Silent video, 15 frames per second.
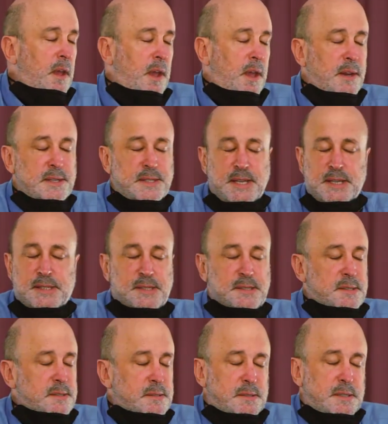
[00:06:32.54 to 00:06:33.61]
And he
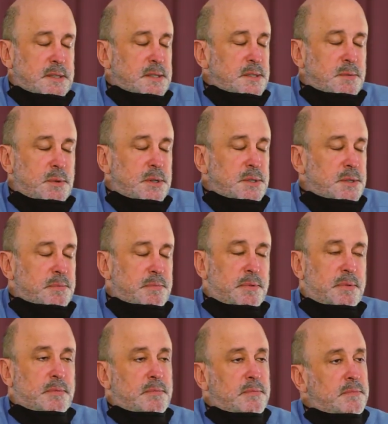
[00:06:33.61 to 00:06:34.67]
says, This is worship.
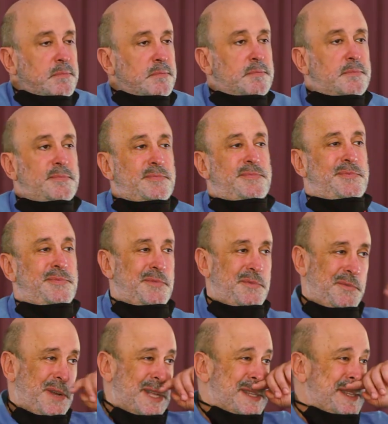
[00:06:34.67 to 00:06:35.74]

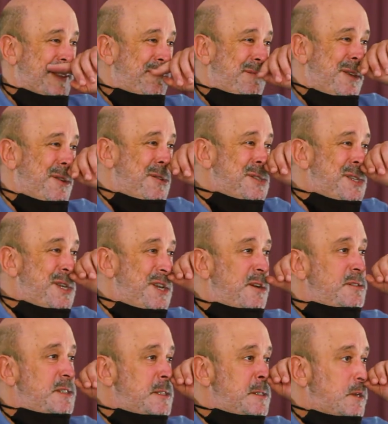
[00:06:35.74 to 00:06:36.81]
What? Because he
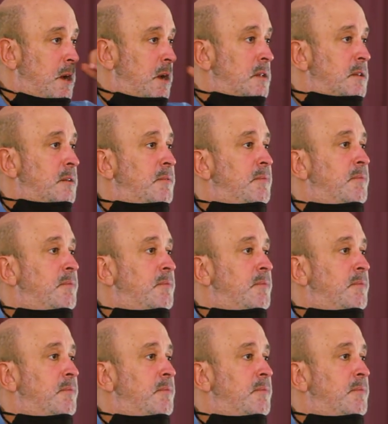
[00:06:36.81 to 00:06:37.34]
knows he's God.